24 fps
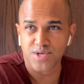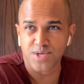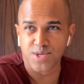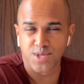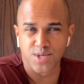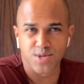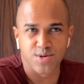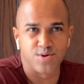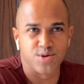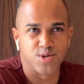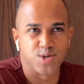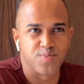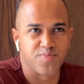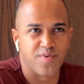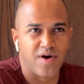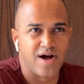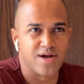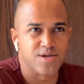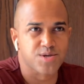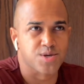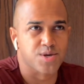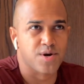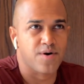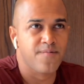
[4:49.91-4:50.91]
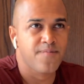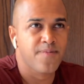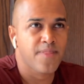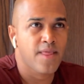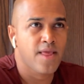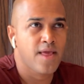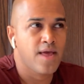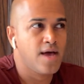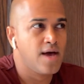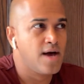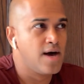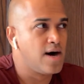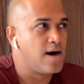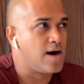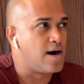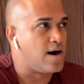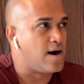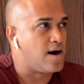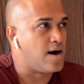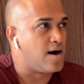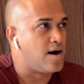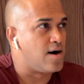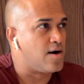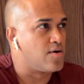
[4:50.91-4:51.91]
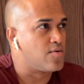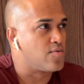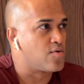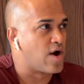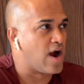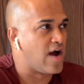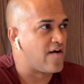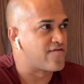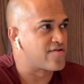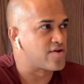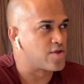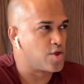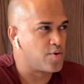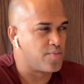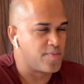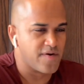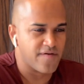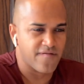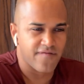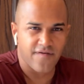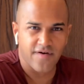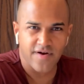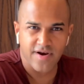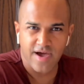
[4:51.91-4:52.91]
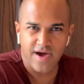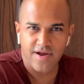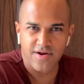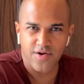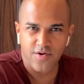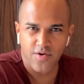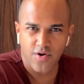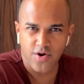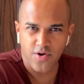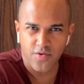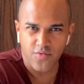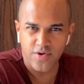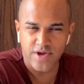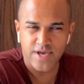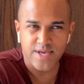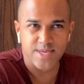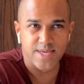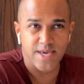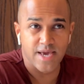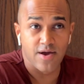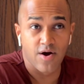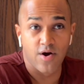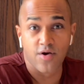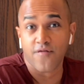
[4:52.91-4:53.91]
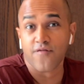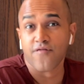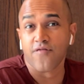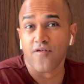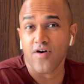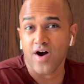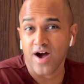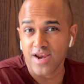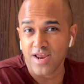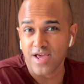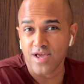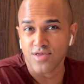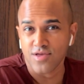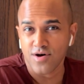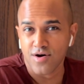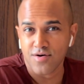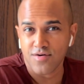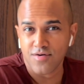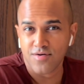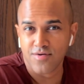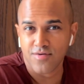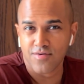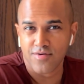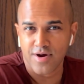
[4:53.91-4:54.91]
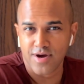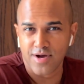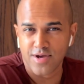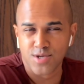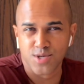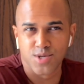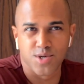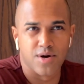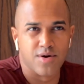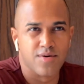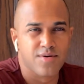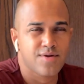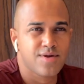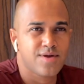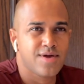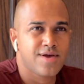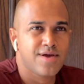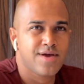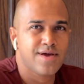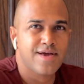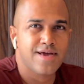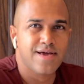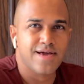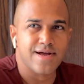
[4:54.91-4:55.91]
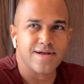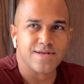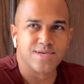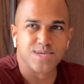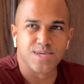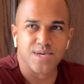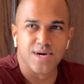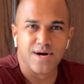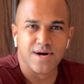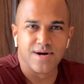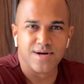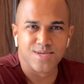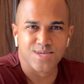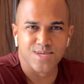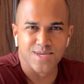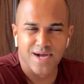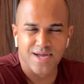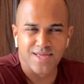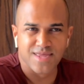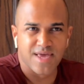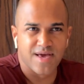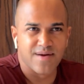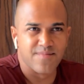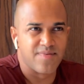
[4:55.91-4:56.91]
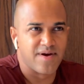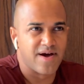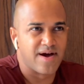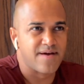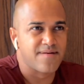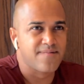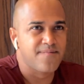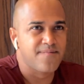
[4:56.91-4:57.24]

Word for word: This is a good spot. So uh, we're having a little bit of fun out here on a weekday, on a Friday, though, right? So it's uh, it's not that bad.